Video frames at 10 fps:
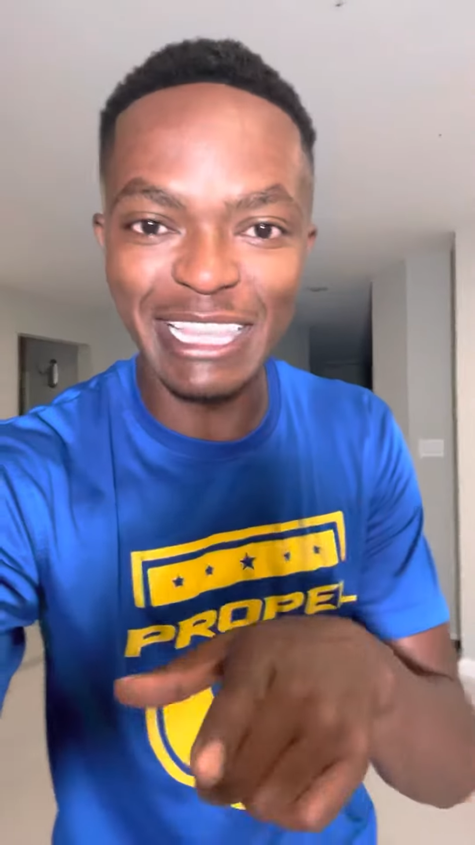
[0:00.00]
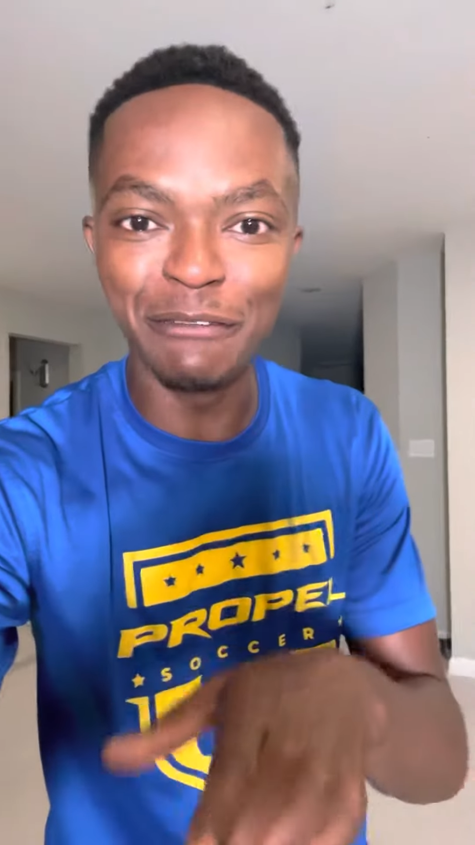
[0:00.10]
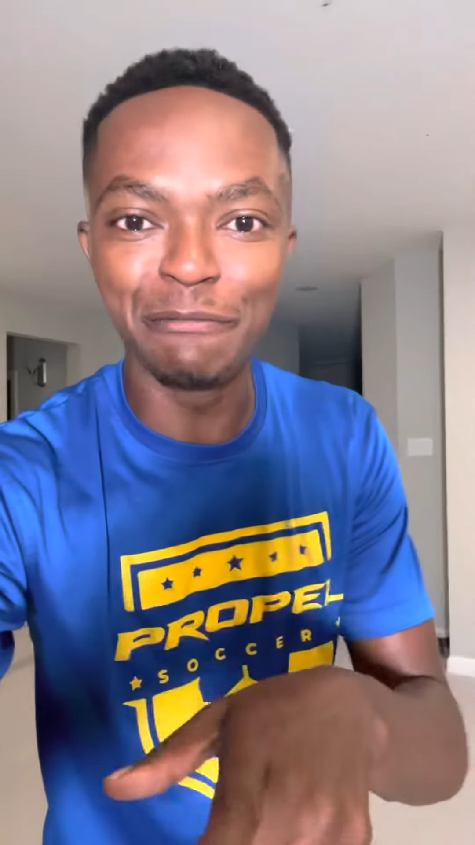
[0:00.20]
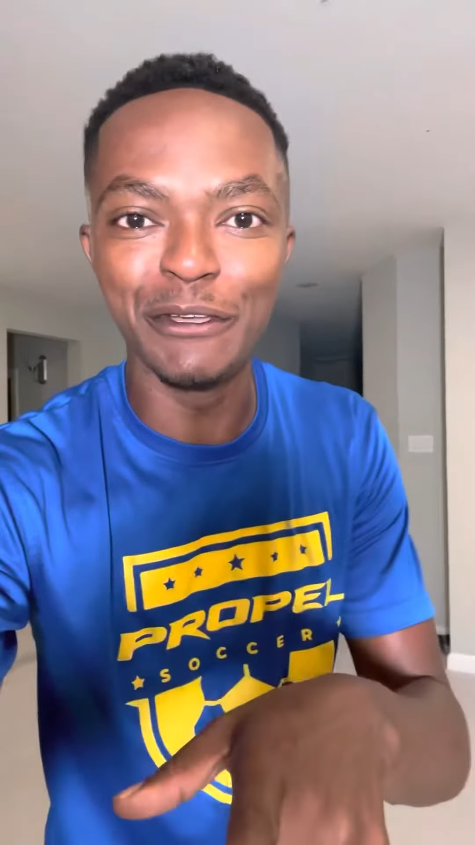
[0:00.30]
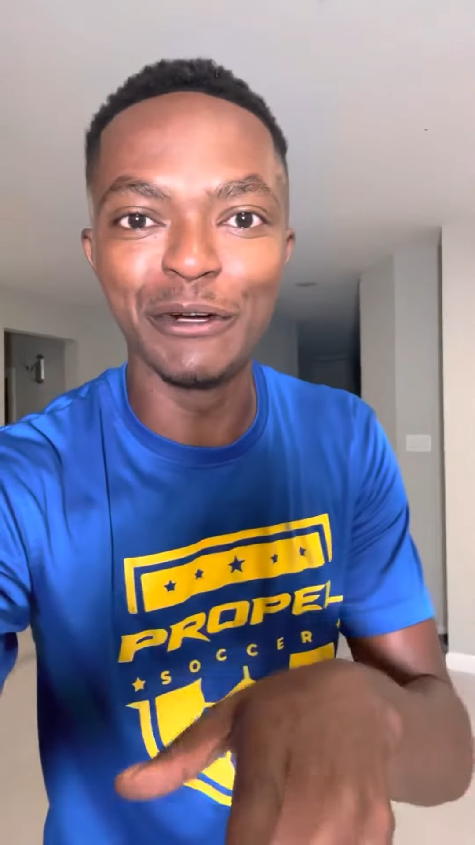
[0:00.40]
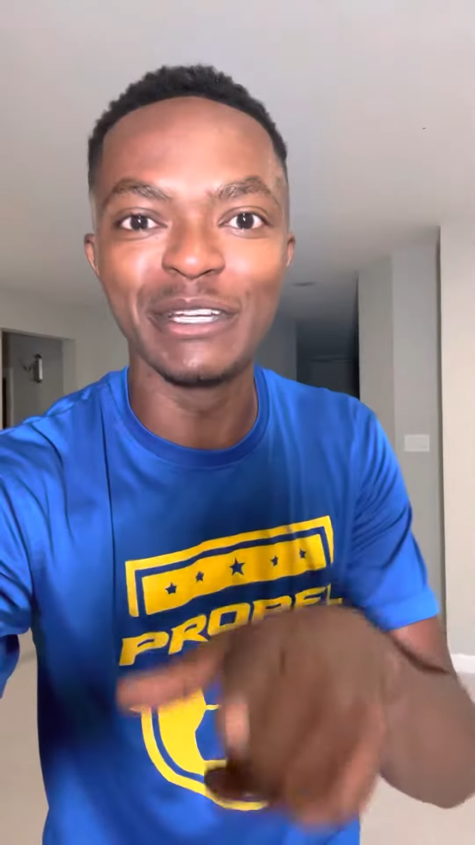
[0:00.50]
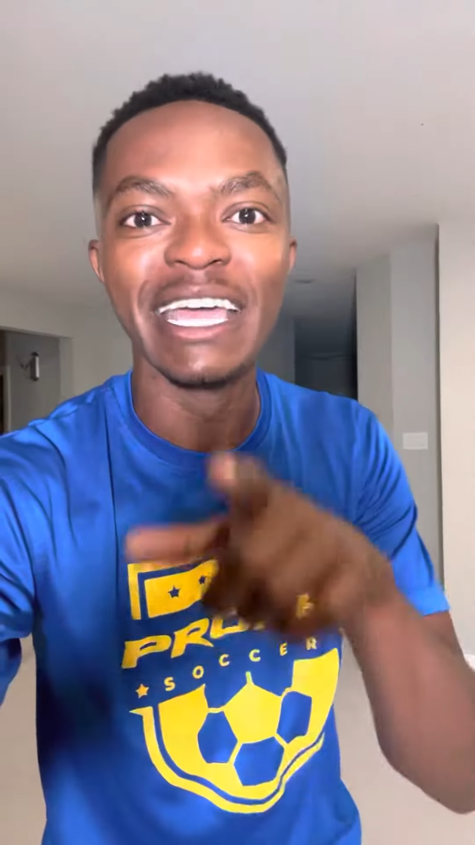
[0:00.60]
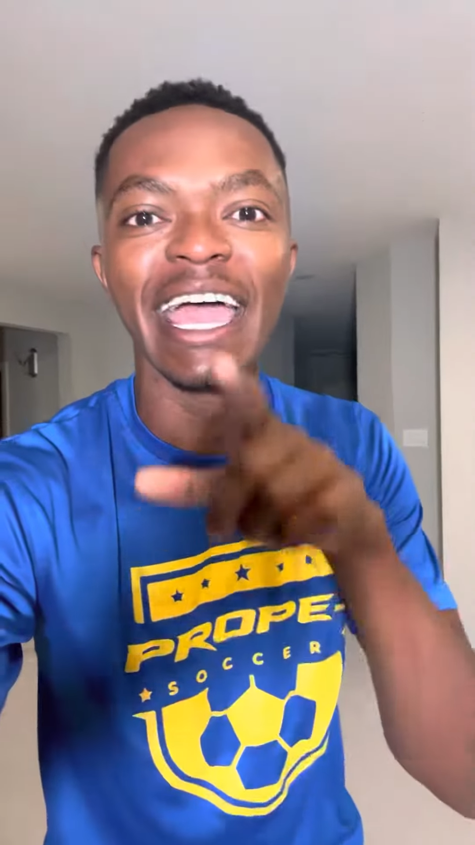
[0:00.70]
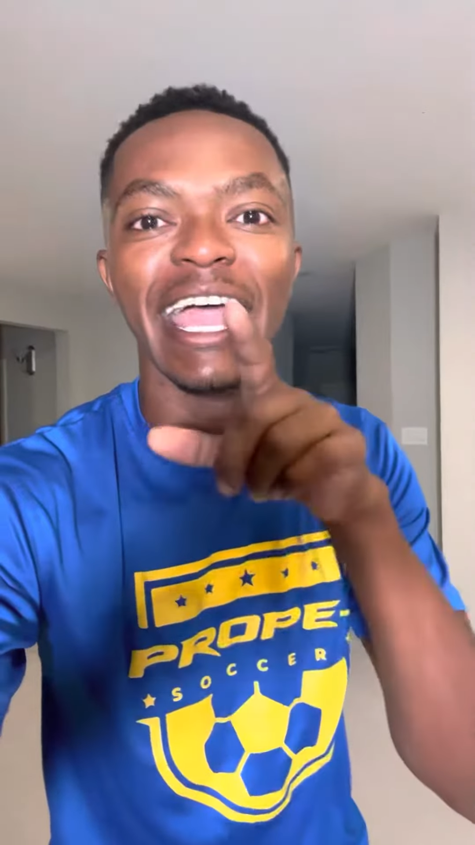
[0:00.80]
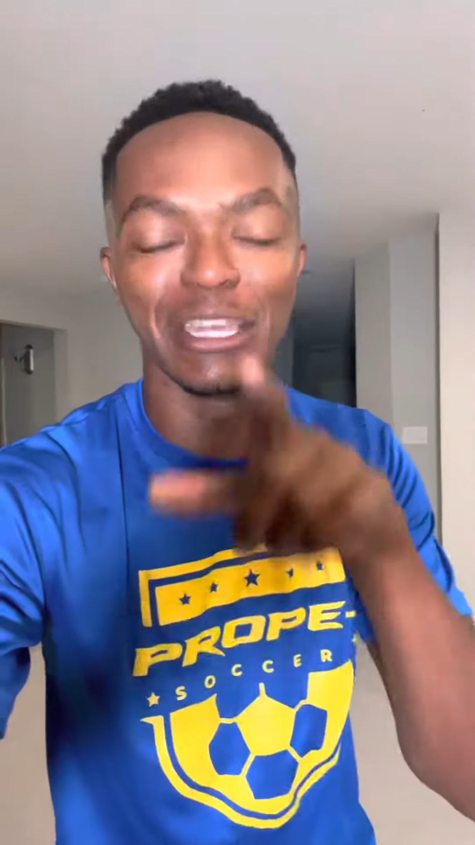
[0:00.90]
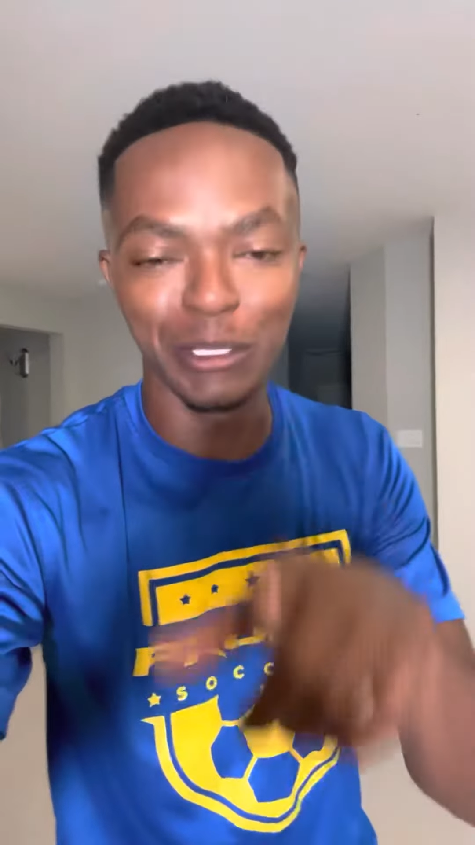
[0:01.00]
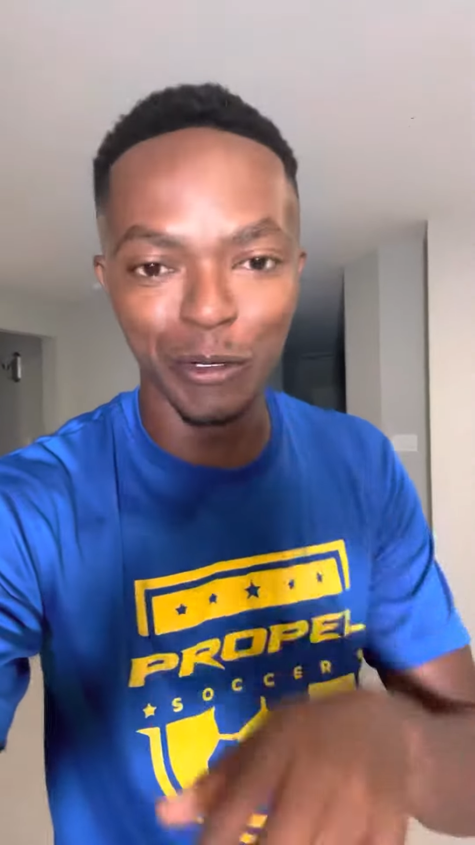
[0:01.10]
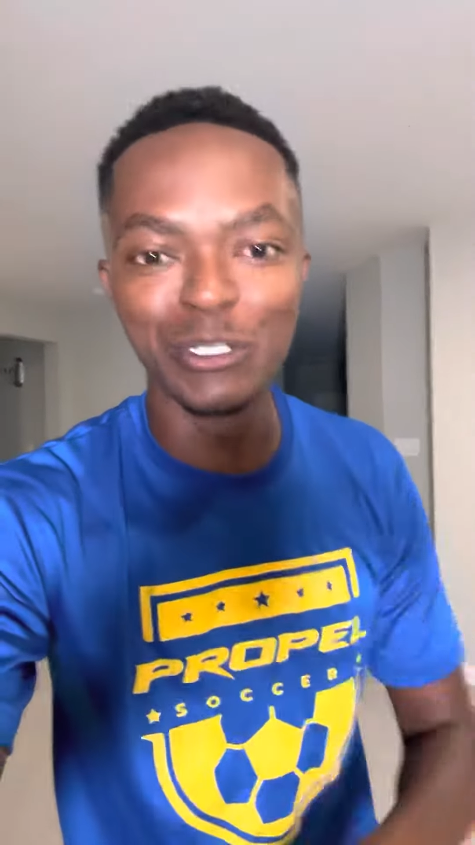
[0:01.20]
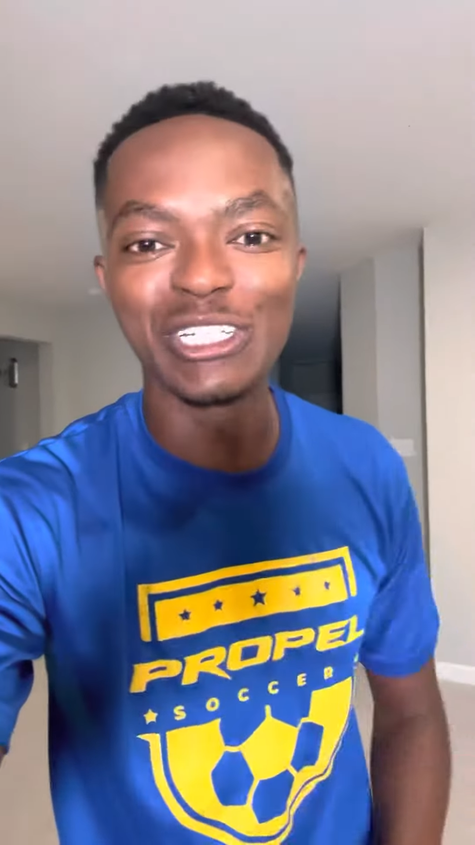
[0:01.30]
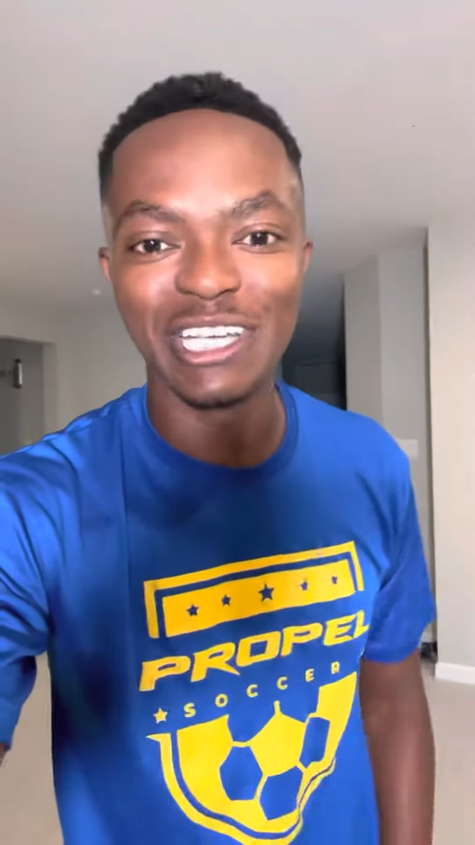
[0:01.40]
the field and
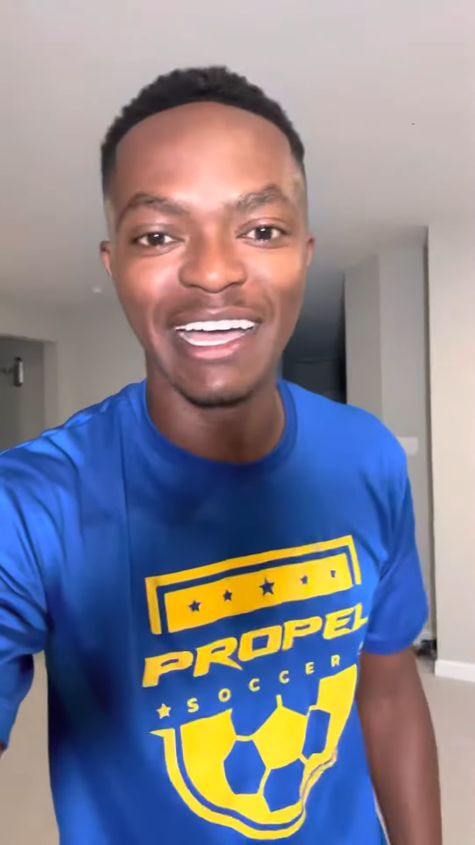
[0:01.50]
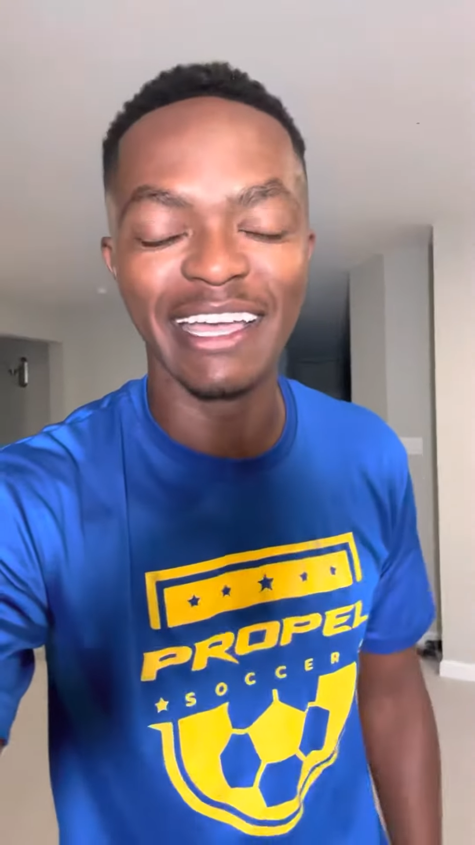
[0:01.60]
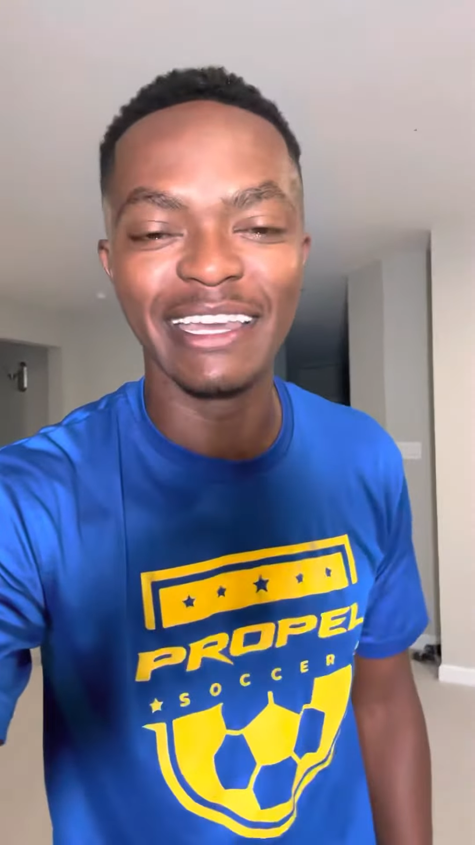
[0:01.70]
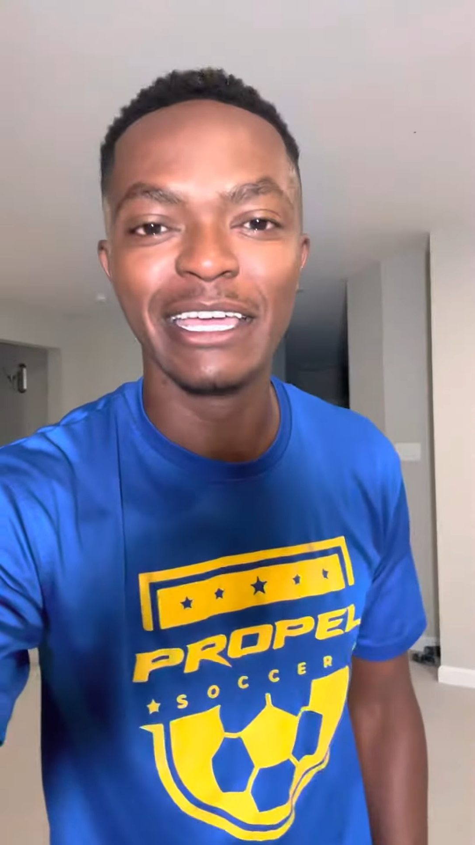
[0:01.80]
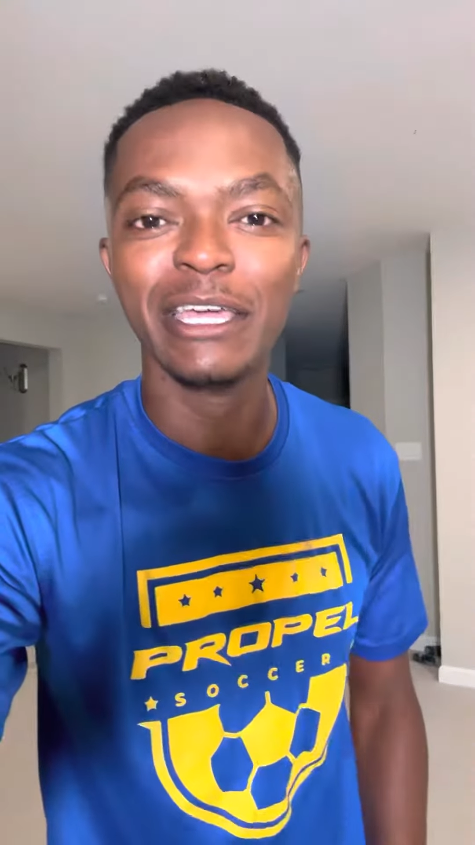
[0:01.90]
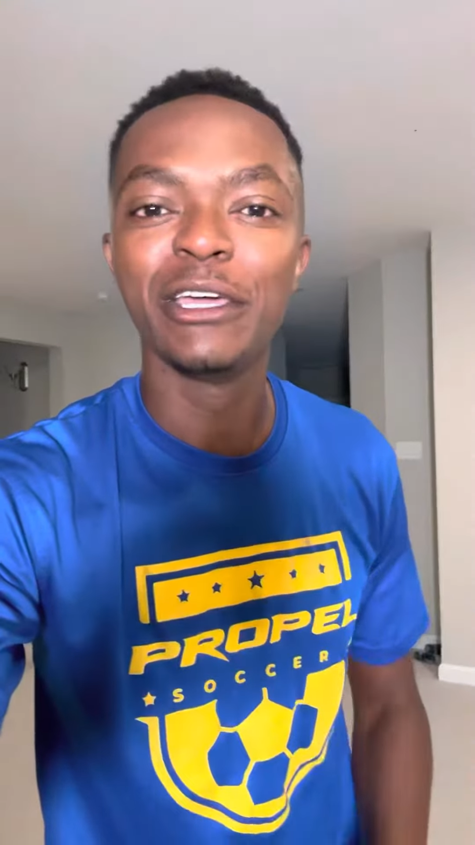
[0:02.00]
go shine.